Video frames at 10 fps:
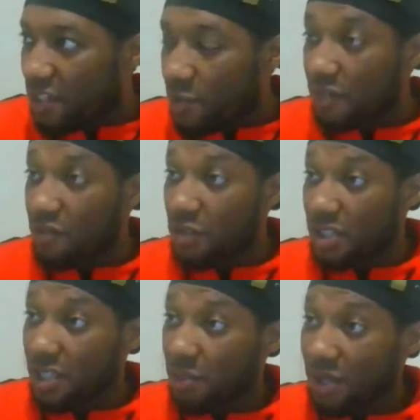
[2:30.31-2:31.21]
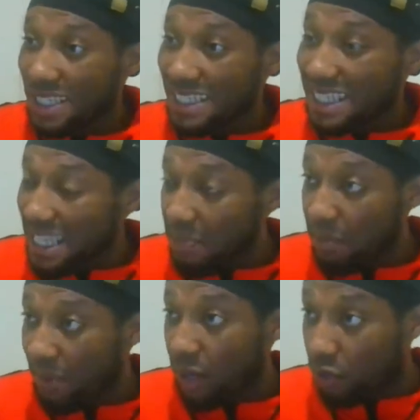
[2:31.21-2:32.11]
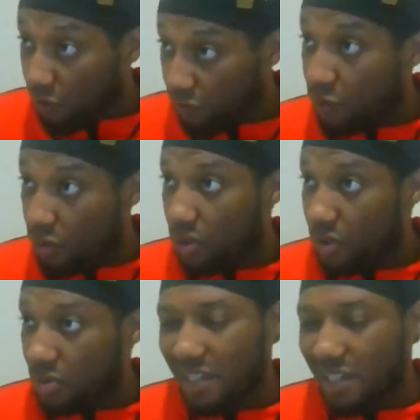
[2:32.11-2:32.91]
space for you to sleep on a sleeping bag on the floor.